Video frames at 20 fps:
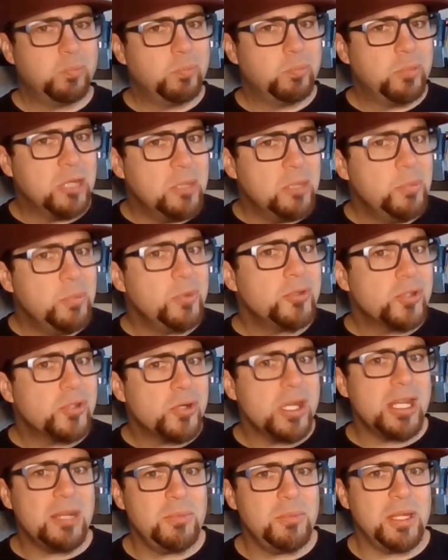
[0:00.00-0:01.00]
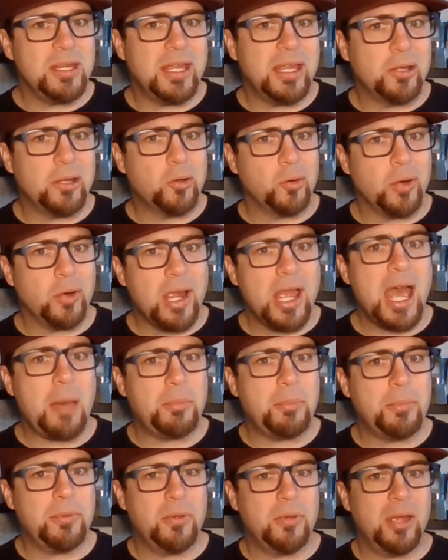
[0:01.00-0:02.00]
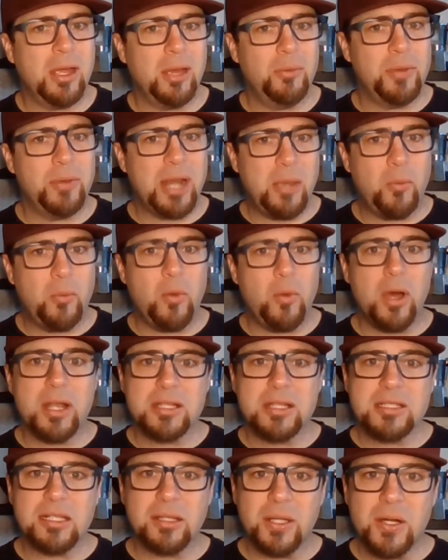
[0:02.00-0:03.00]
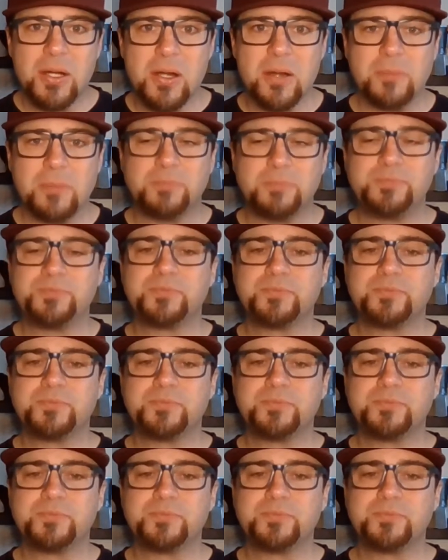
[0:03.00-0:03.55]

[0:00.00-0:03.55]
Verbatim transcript: people treated me like crap uh, when I wanted to learn.